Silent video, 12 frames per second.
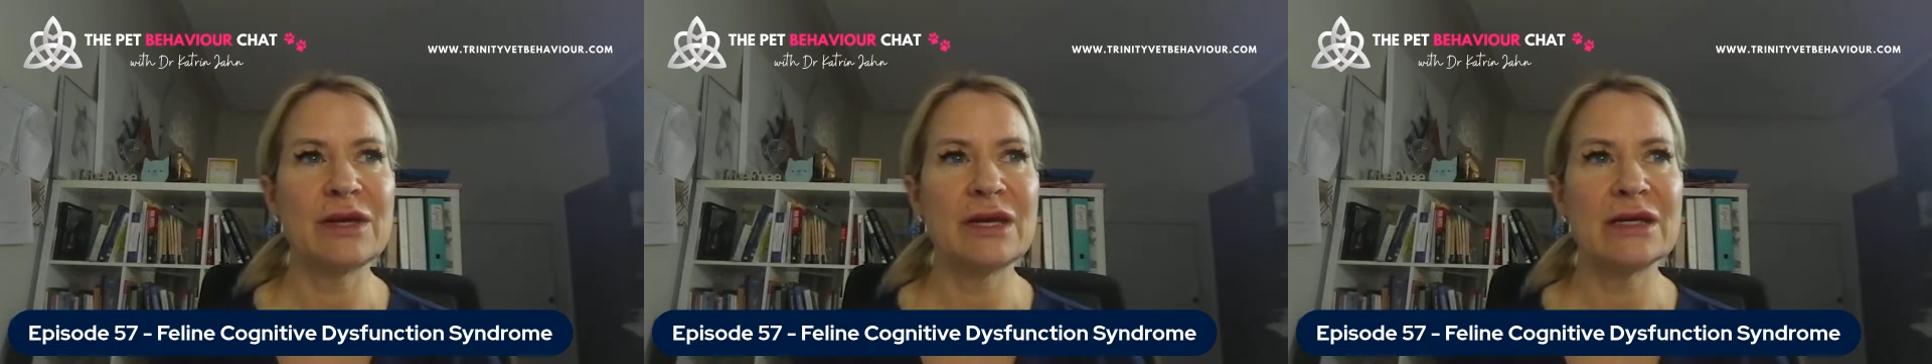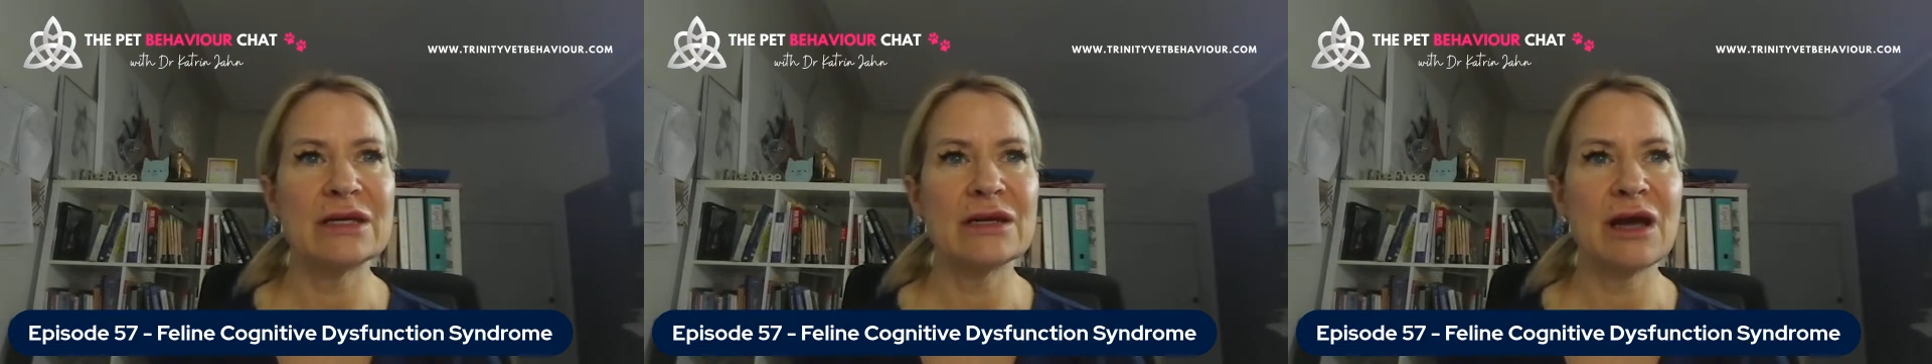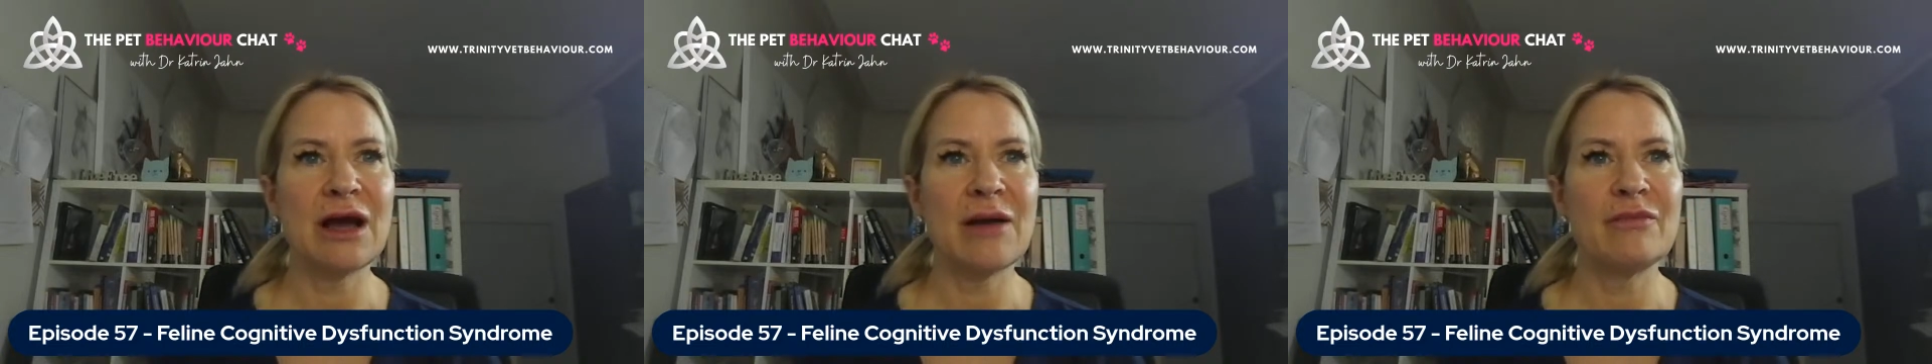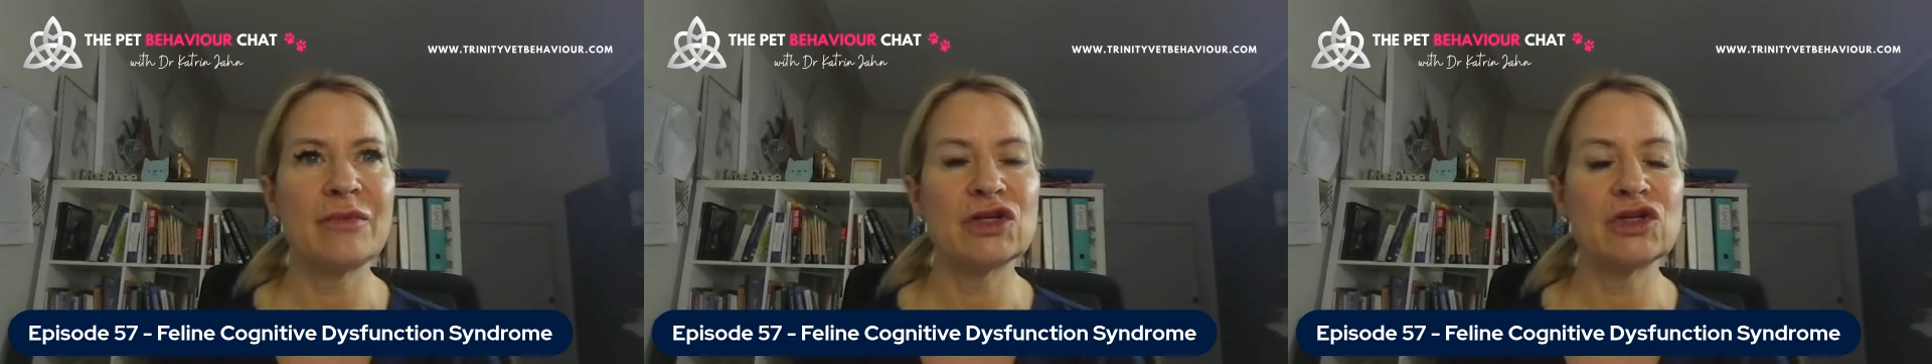been
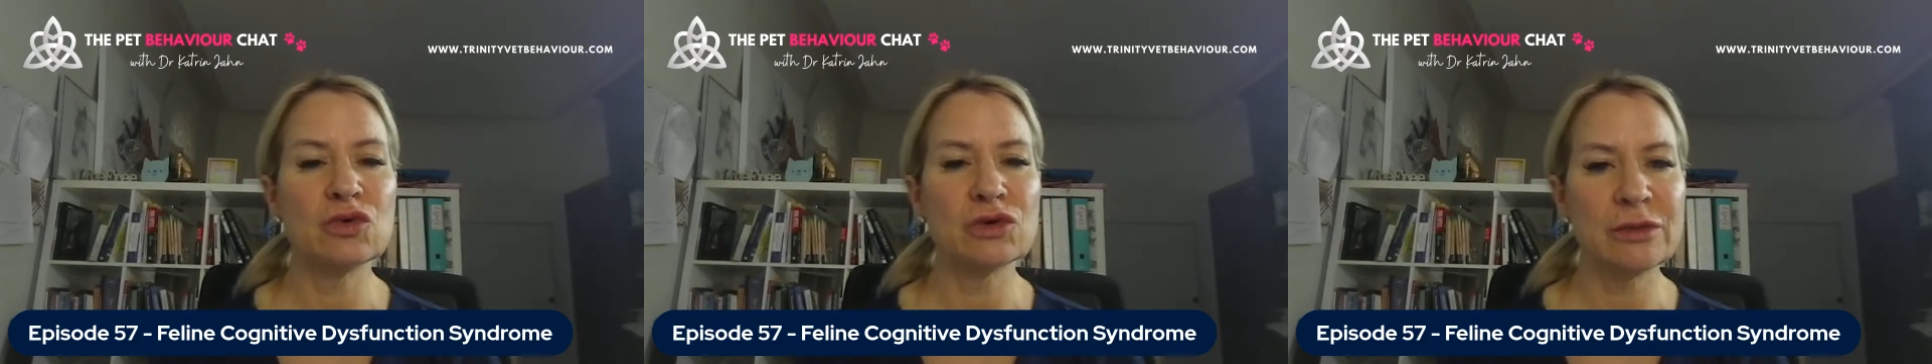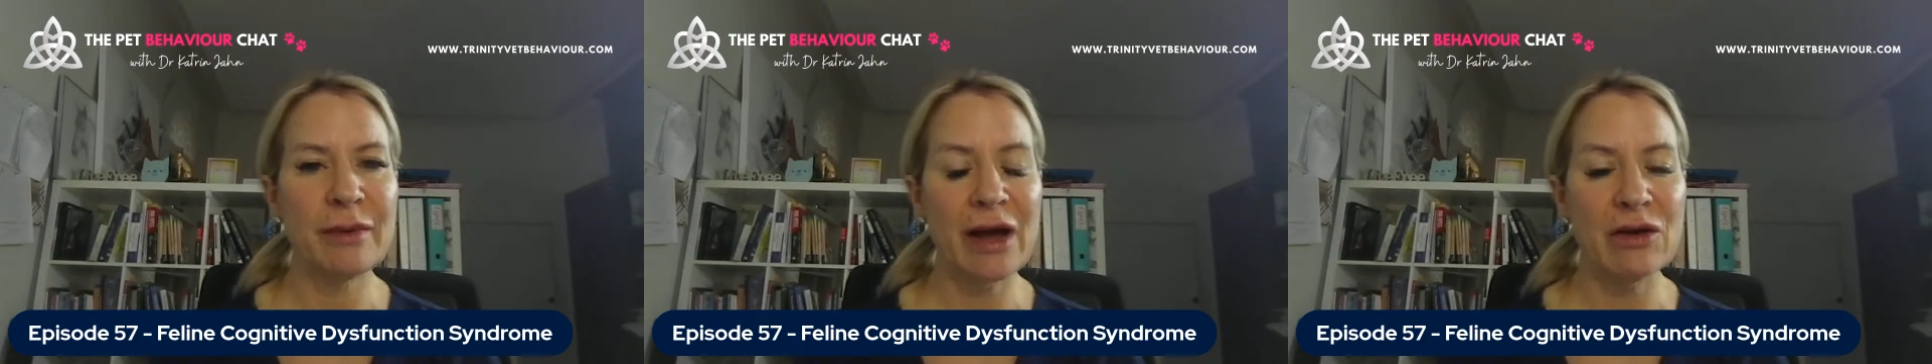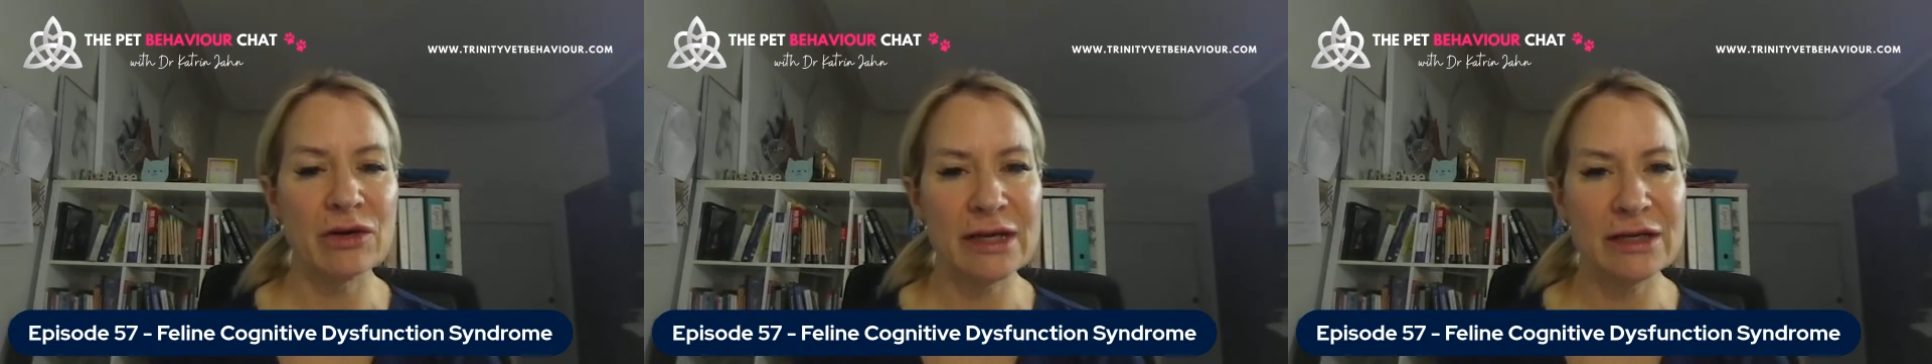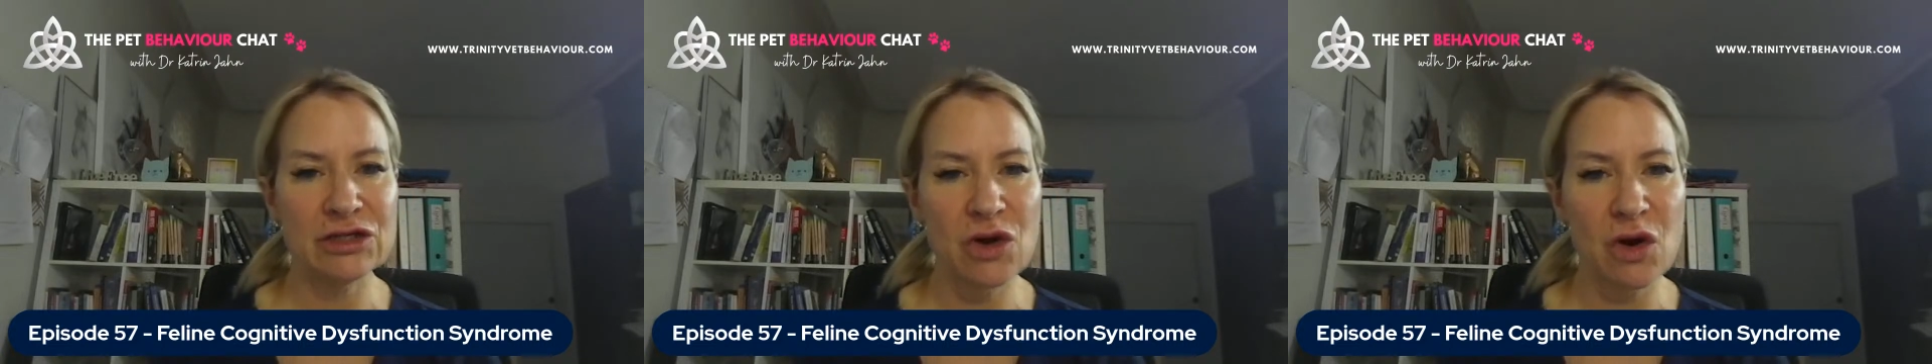talked about
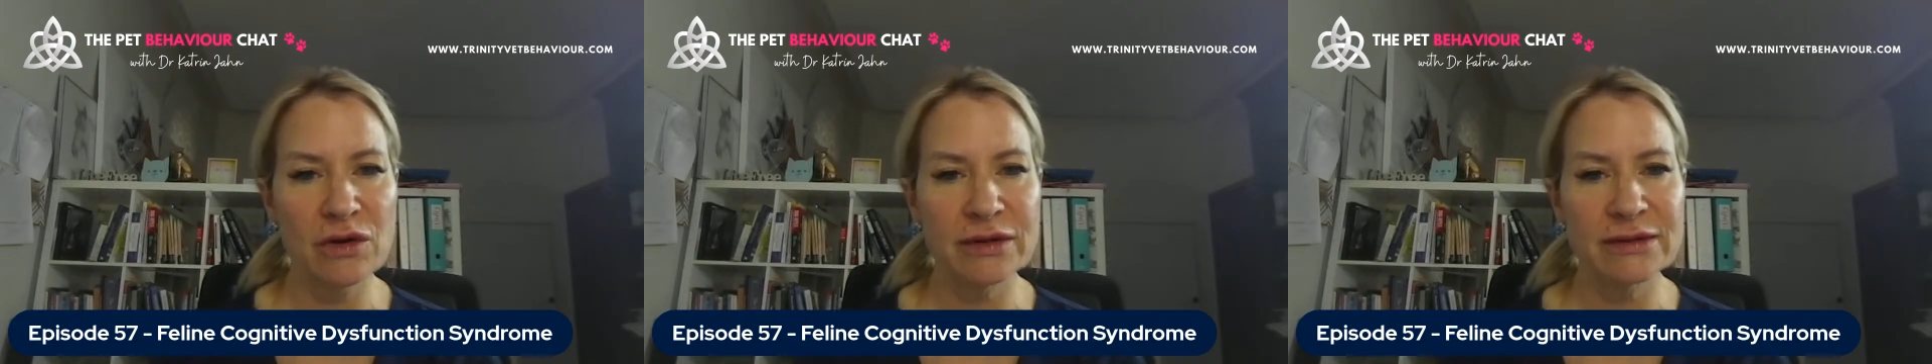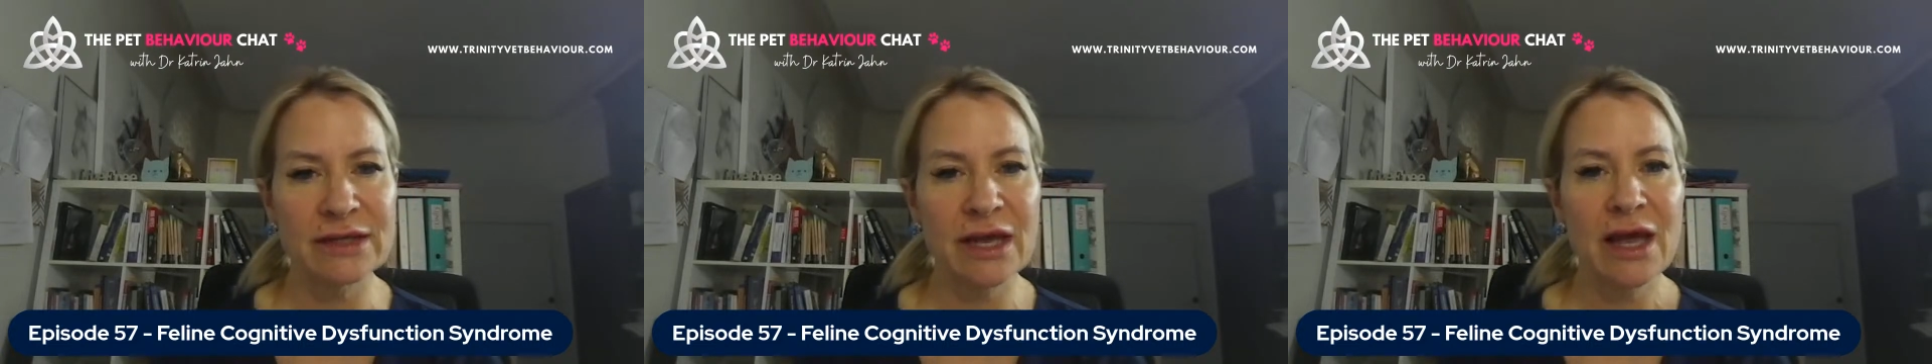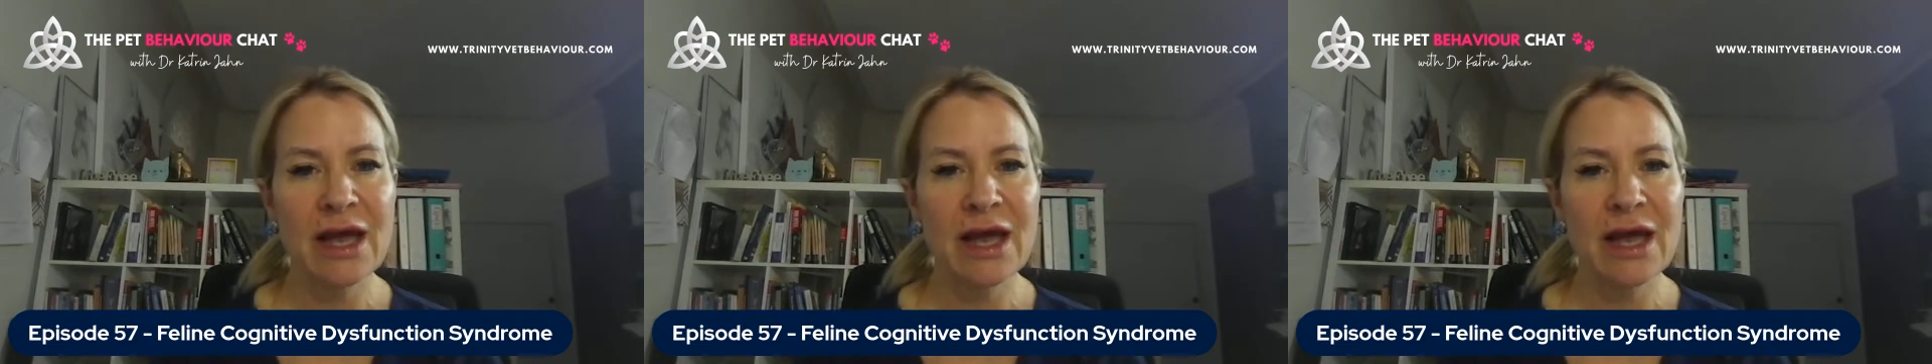in dogs.